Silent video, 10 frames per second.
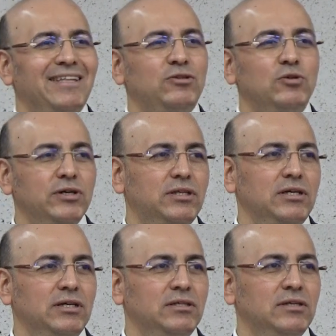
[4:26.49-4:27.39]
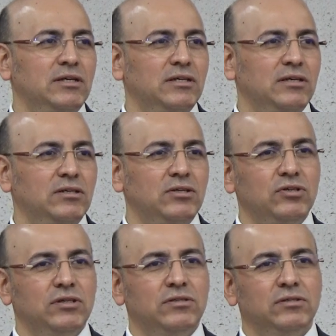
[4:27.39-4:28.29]
do it in, in, in,
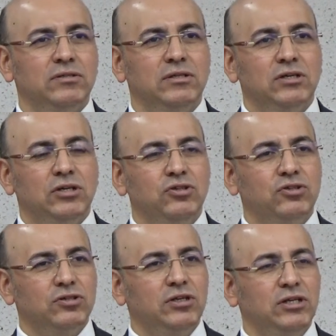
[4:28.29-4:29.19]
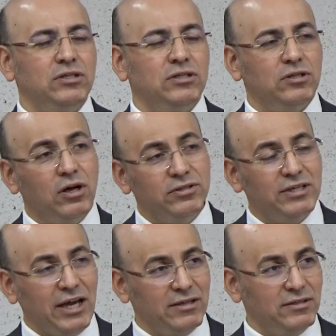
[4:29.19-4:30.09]
in, in, short, in long
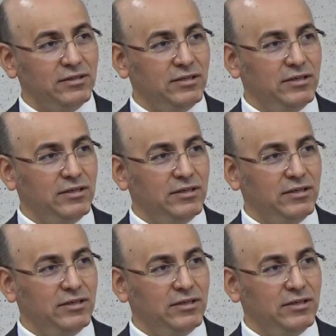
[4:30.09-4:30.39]
time